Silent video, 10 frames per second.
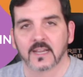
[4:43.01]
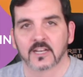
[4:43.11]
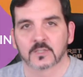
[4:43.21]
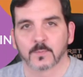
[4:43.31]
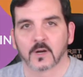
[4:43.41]

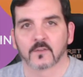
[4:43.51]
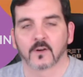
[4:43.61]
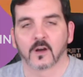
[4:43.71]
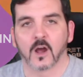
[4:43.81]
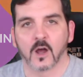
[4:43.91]
and it's part of
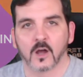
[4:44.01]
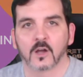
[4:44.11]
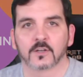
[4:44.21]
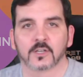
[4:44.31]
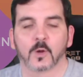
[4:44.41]
our
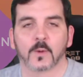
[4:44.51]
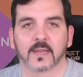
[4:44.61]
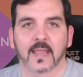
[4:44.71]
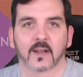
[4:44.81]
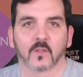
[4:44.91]

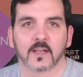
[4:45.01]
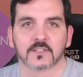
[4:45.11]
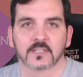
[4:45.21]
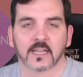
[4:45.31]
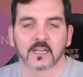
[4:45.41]
ongoing
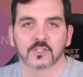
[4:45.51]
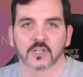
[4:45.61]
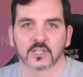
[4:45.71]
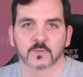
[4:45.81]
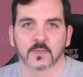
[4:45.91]
analyzing and
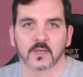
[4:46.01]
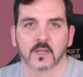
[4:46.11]
adjustment.